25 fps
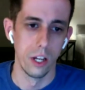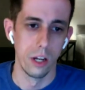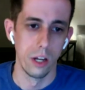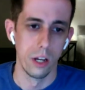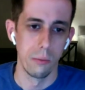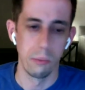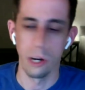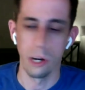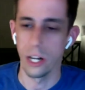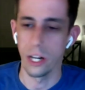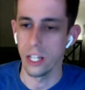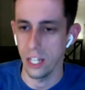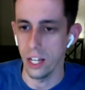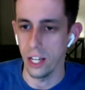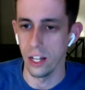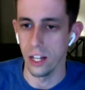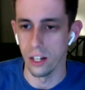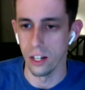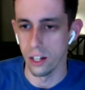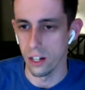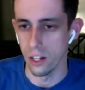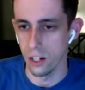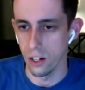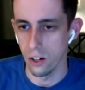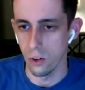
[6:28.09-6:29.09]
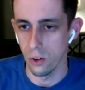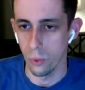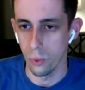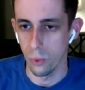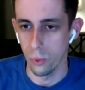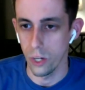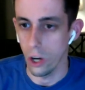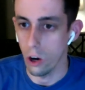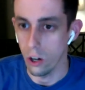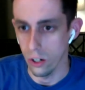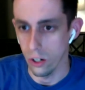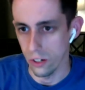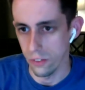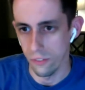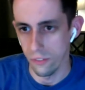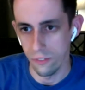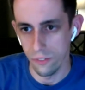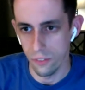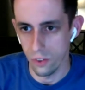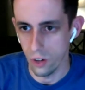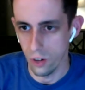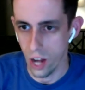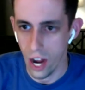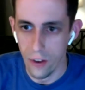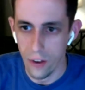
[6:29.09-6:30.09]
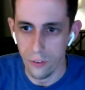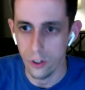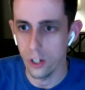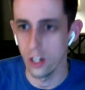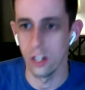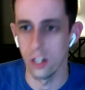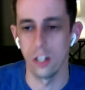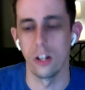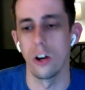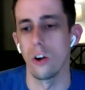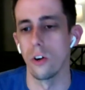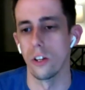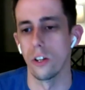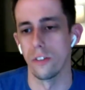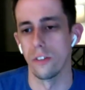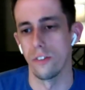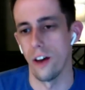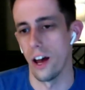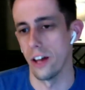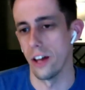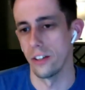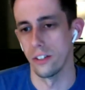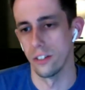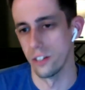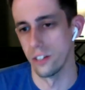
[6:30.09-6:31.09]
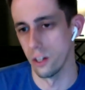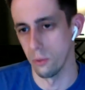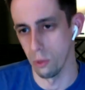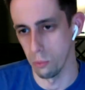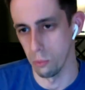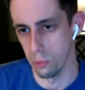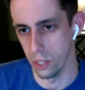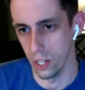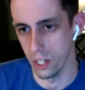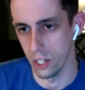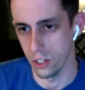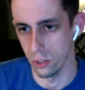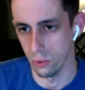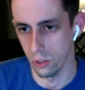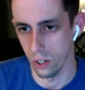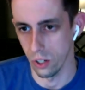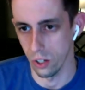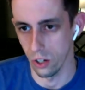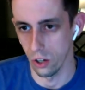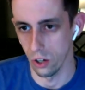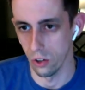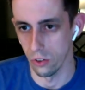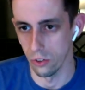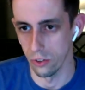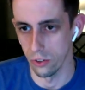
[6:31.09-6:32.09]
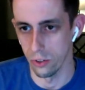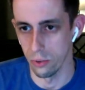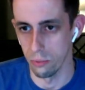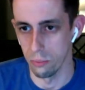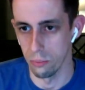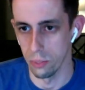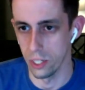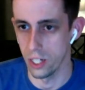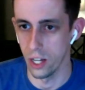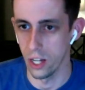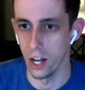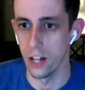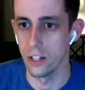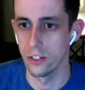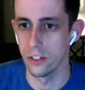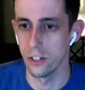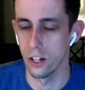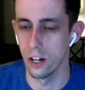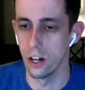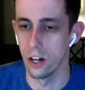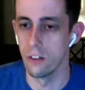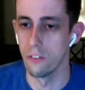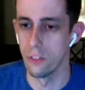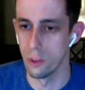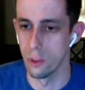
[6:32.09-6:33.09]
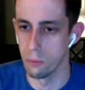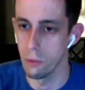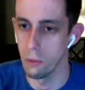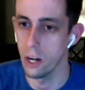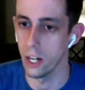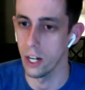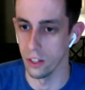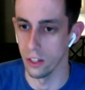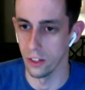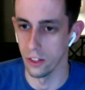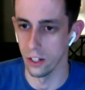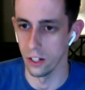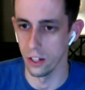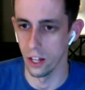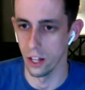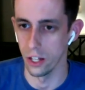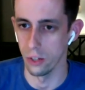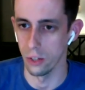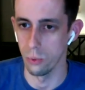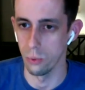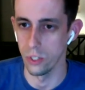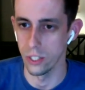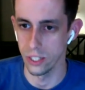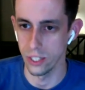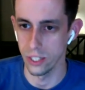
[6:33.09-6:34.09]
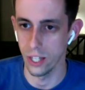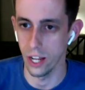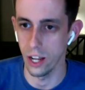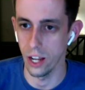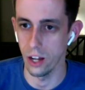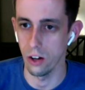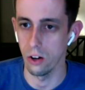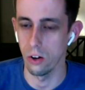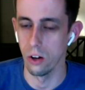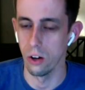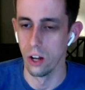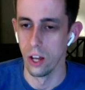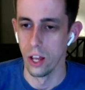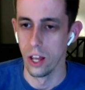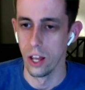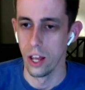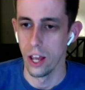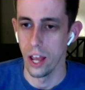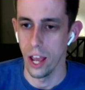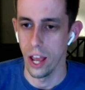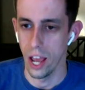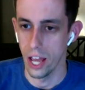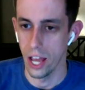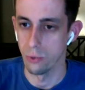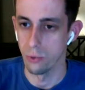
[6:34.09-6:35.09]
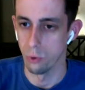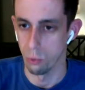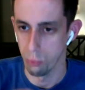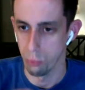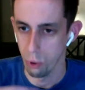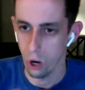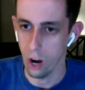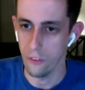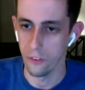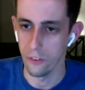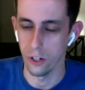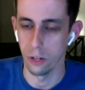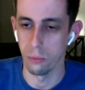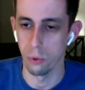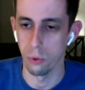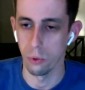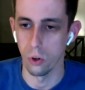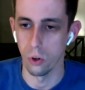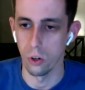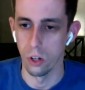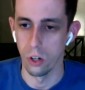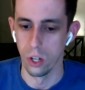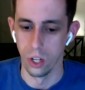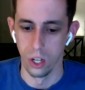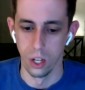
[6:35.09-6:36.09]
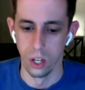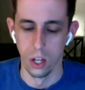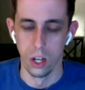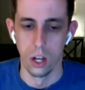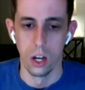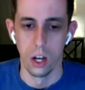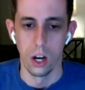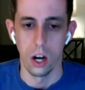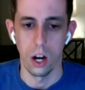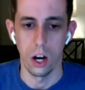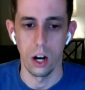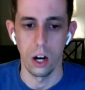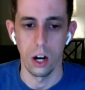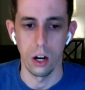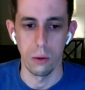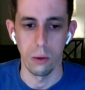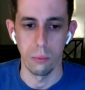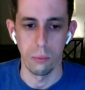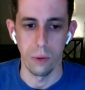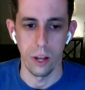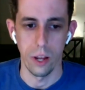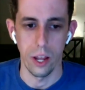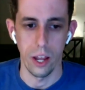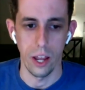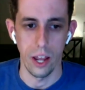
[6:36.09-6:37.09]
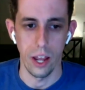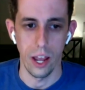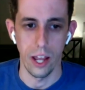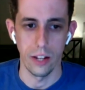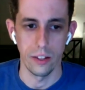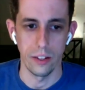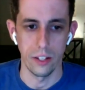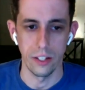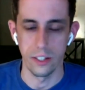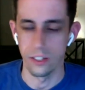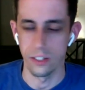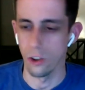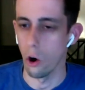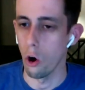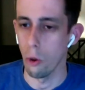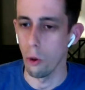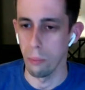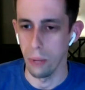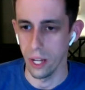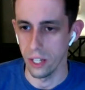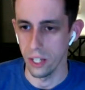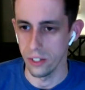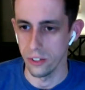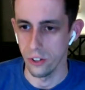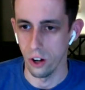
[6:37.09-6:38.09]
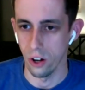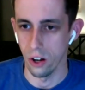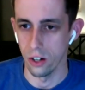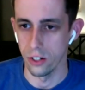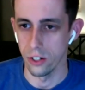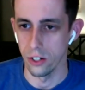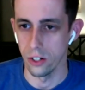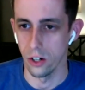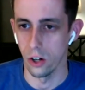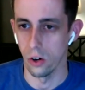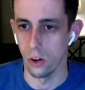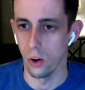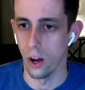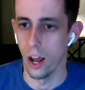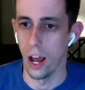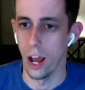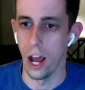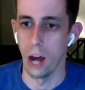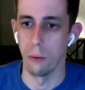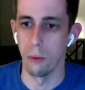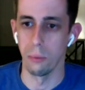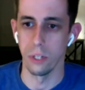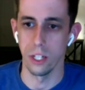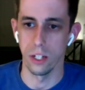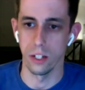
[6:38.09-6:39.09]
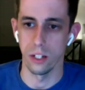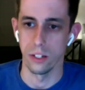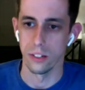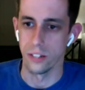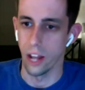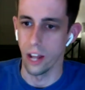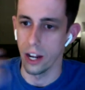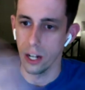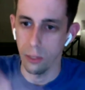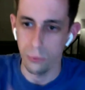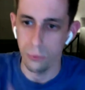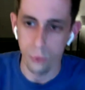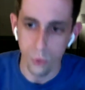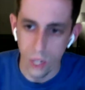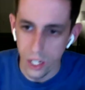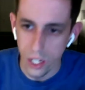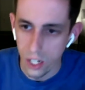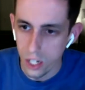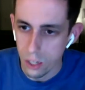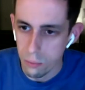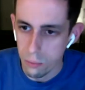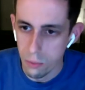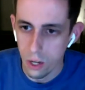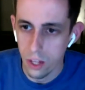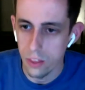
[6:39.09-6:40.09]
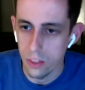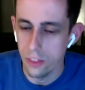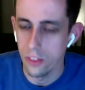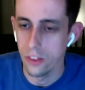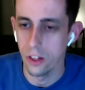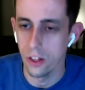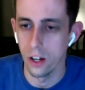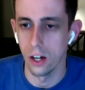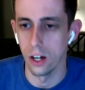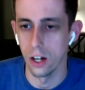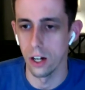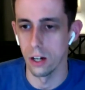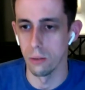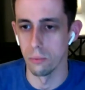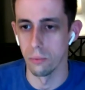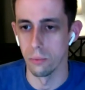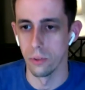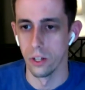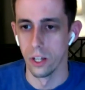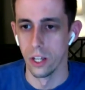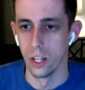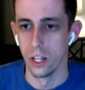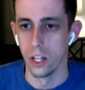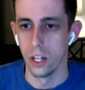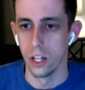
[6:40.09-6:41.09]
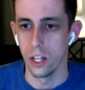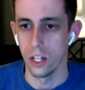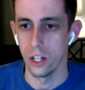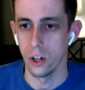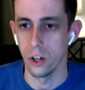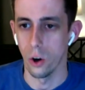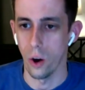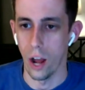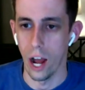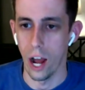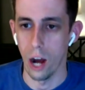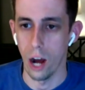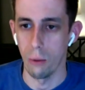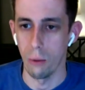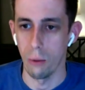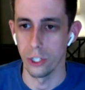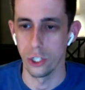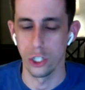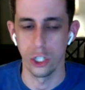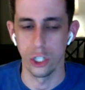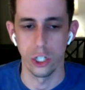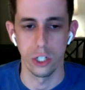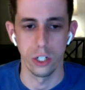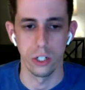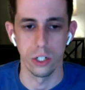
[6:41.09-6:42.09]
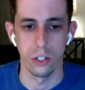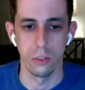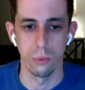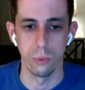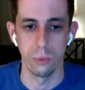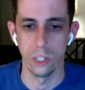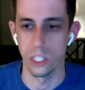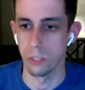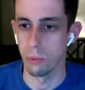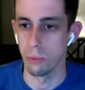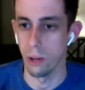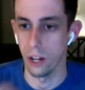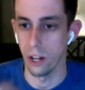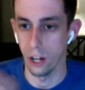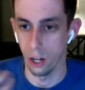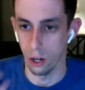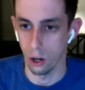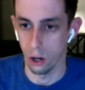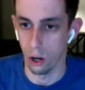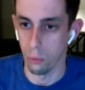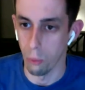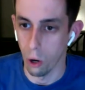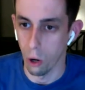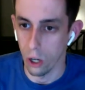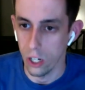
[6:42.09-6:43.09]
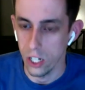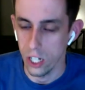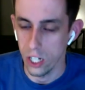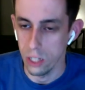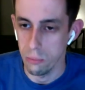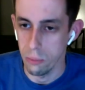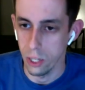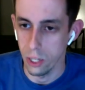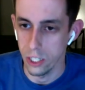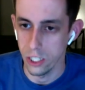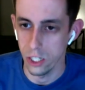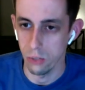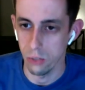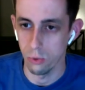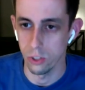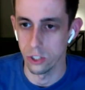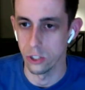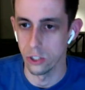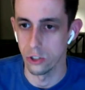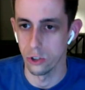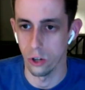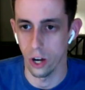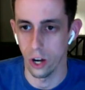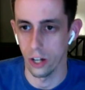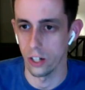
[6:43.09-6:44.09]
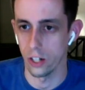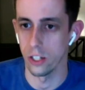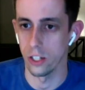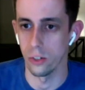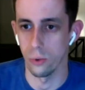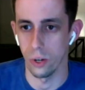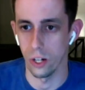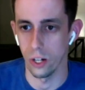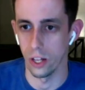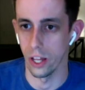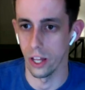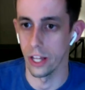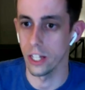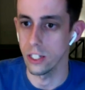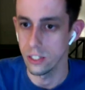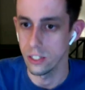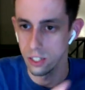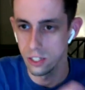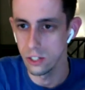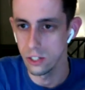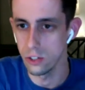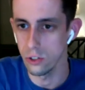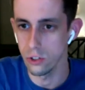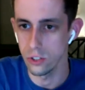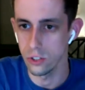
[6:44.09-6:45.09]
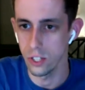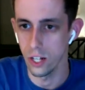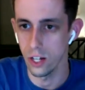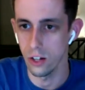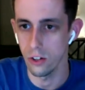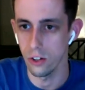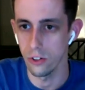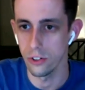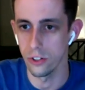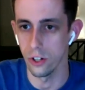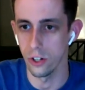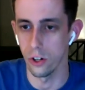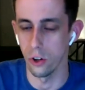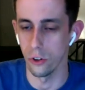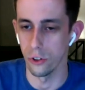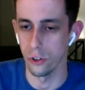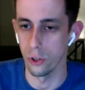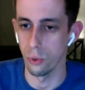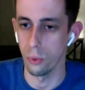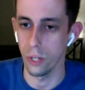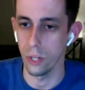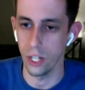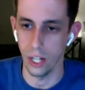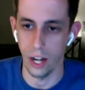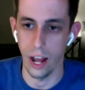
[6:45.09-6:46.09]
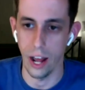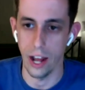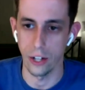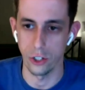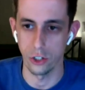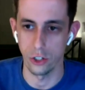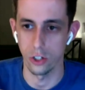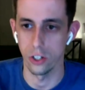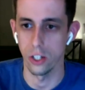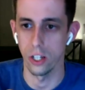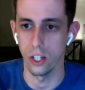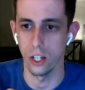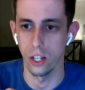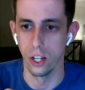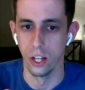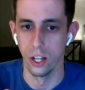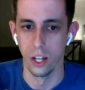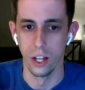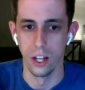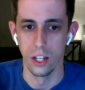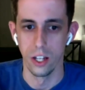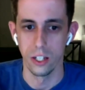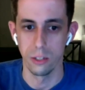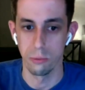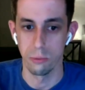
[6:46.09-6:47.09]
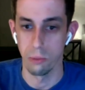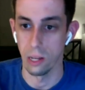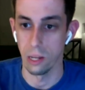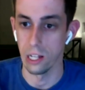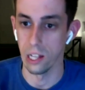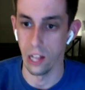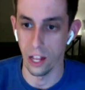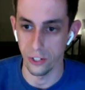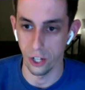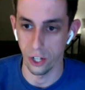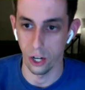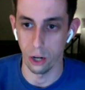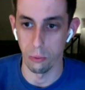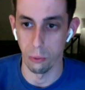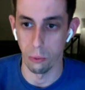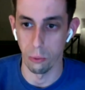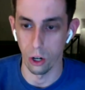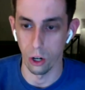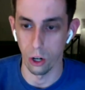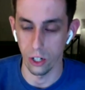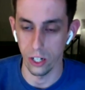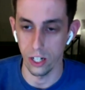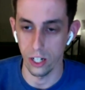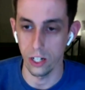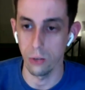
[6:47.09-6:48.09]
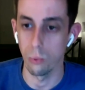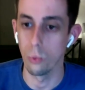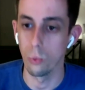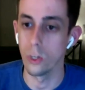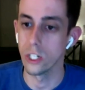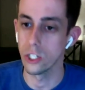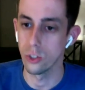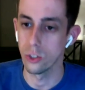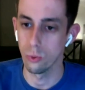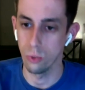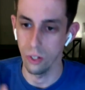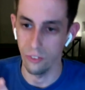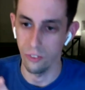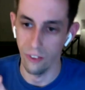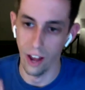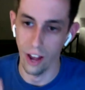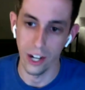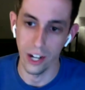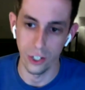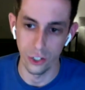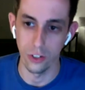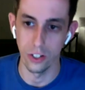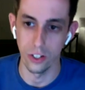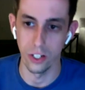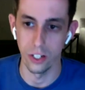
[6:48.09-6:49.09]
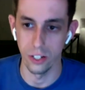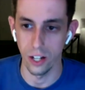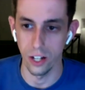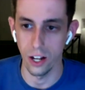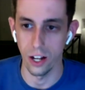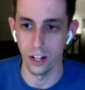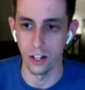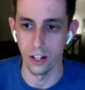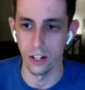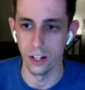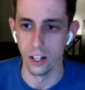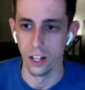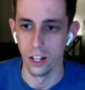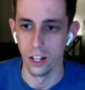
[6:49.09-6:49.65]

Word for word: But again, we aren't ever going to go as fast as WP Engine goes because of the money thing. Like, we yeah, scale as we're profitable. Yeah. And it's all based on, you know, how many signups we get in a month, you know, how much we spend on our marketing budget, which directly relates to new sales, you know, so we can actually spend less on our marketing, which we've actually done.